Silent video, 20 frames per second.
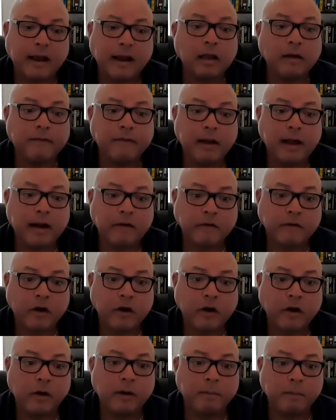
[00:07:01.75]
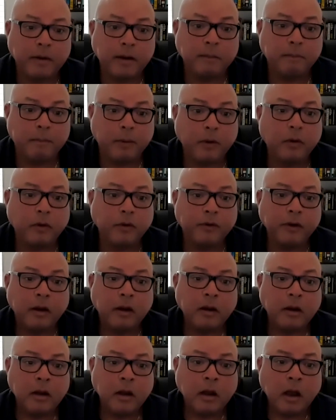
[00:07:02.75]
hell of a lot of current being pulled
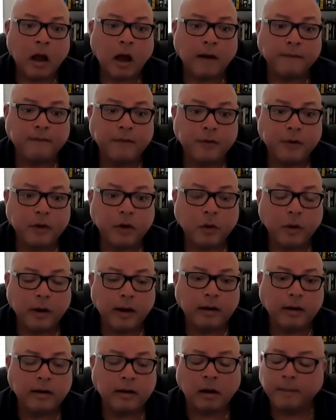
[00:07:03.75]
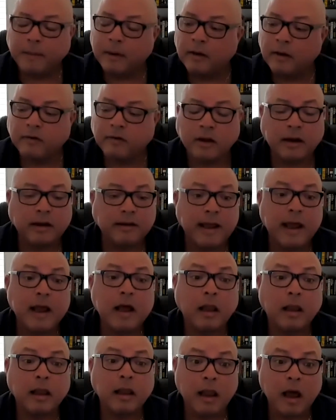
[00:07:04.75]
off of the grid. I mean, it's going to take
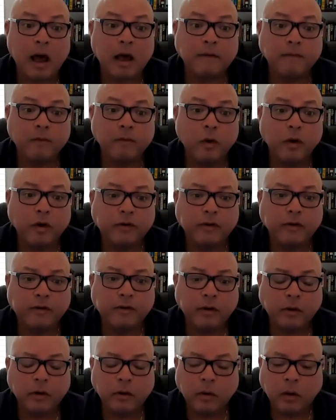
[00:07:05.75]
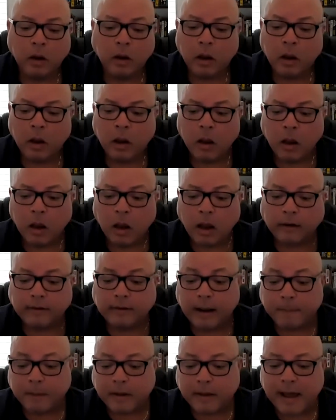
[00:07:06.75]
a lot of work to do. On
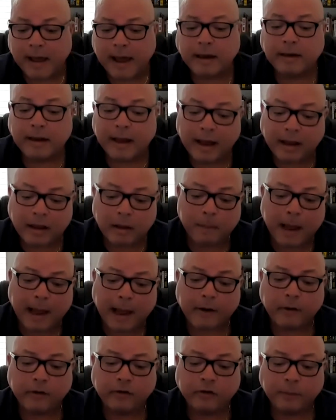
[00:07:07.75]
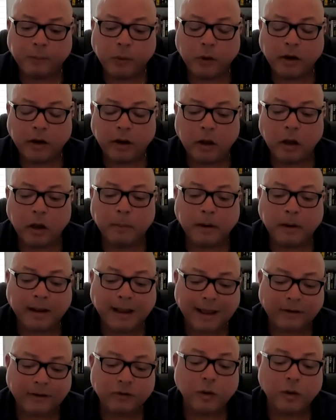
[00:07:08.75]
top of that, yeah, the batteries are pretty good, but
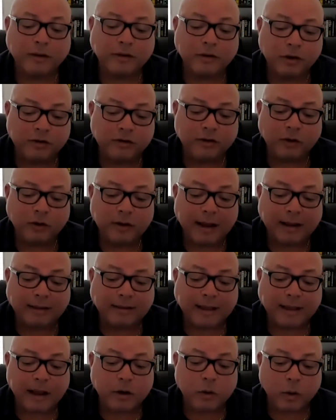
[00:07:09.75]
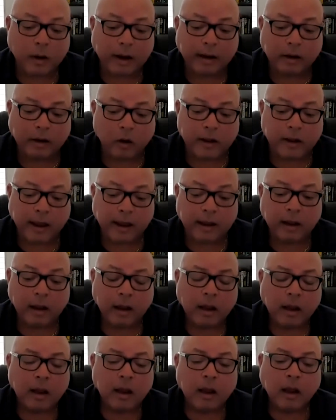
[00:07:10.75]
guess what? They're still not that great. Okay,
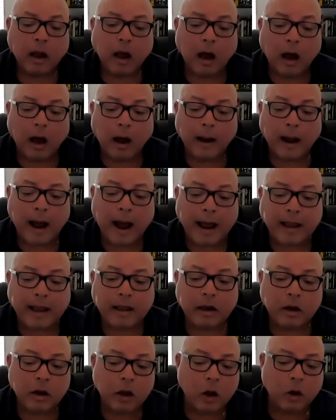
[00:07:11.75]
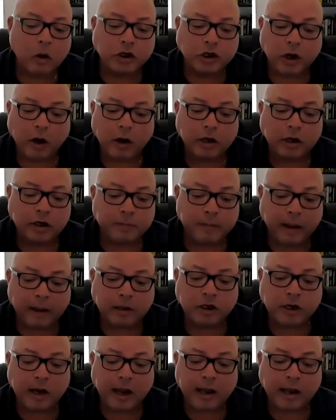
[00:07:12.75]
I can go charge my
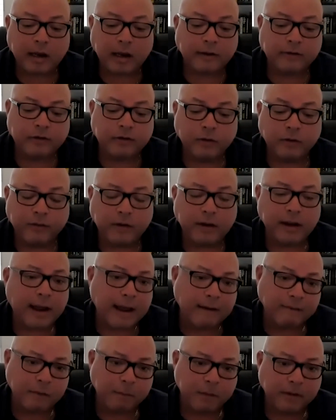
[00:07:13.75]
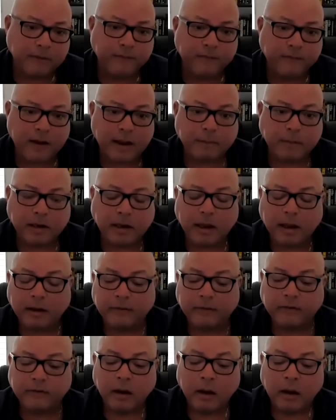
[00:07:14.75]
giant SUV. I have a big family,
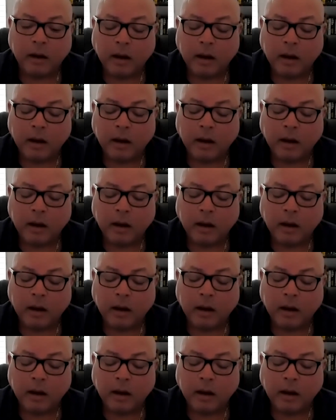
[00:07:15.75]
guys,